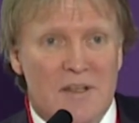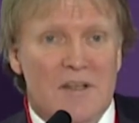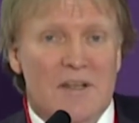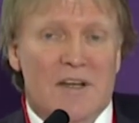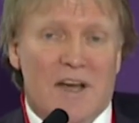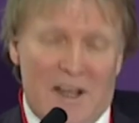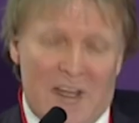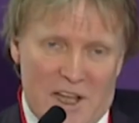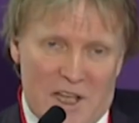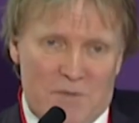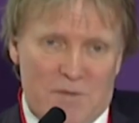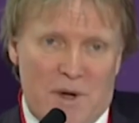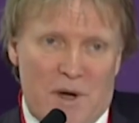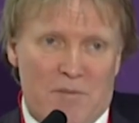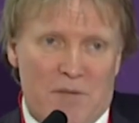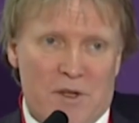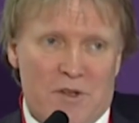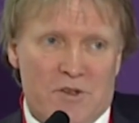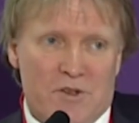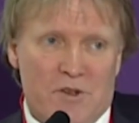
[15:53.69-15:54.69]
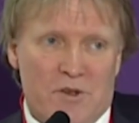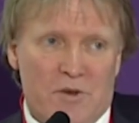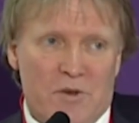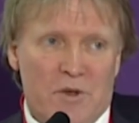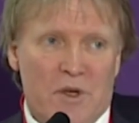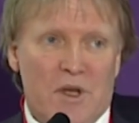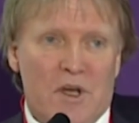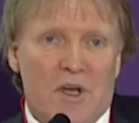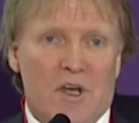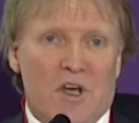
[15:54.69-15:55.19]
And that's probably true.
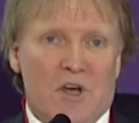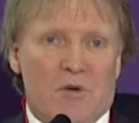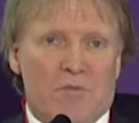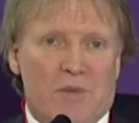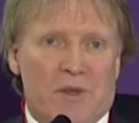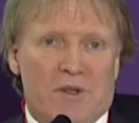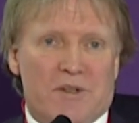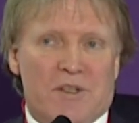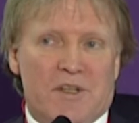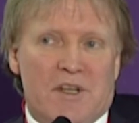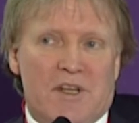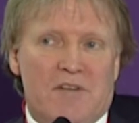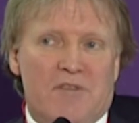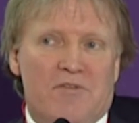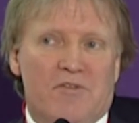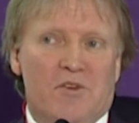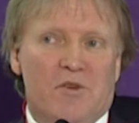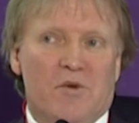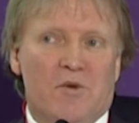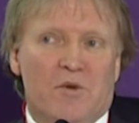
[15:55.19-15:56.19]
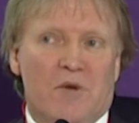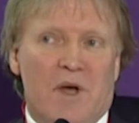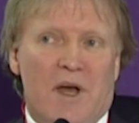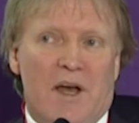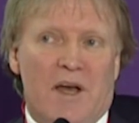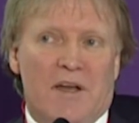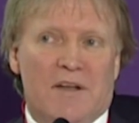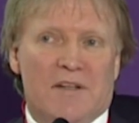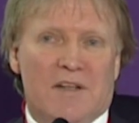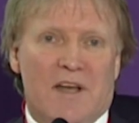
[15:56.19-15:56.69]
But if you
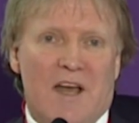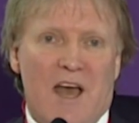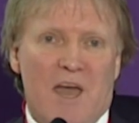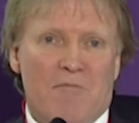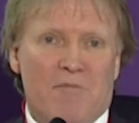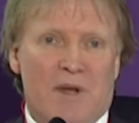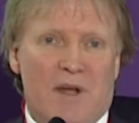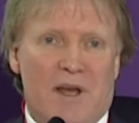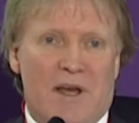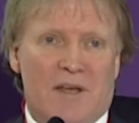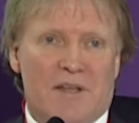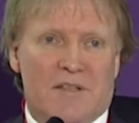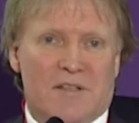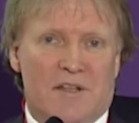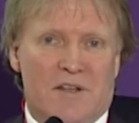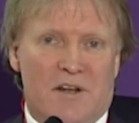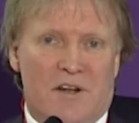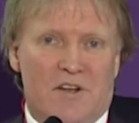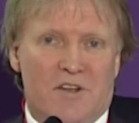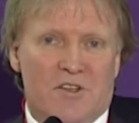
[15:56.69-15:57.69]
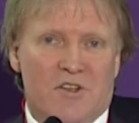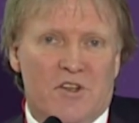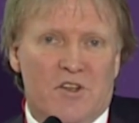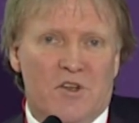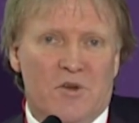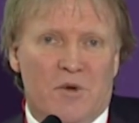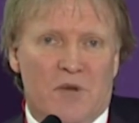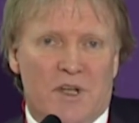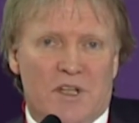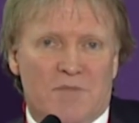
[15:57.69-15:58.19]
had embolized an artery, you
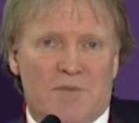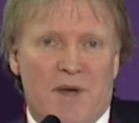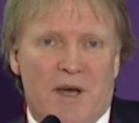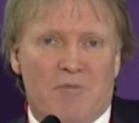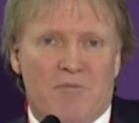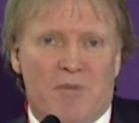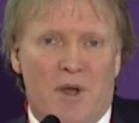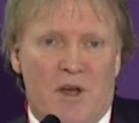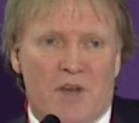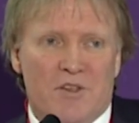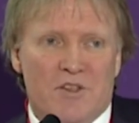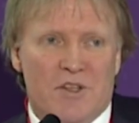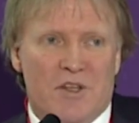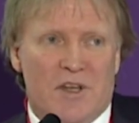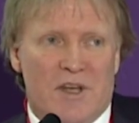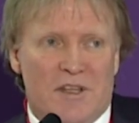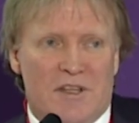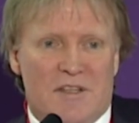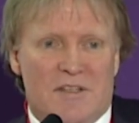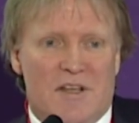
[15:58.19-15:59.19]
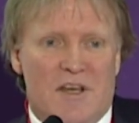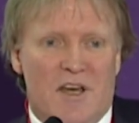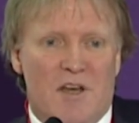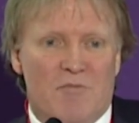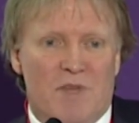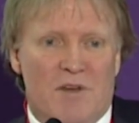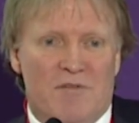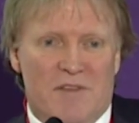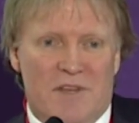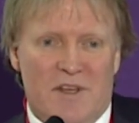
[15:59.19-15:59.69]
would expect blanching at the time
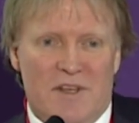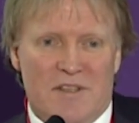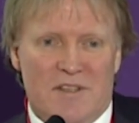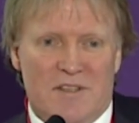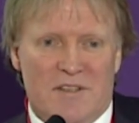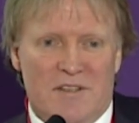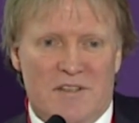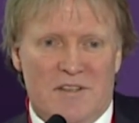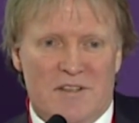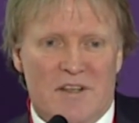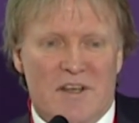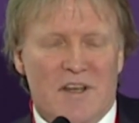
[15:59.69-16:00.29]
of the incident.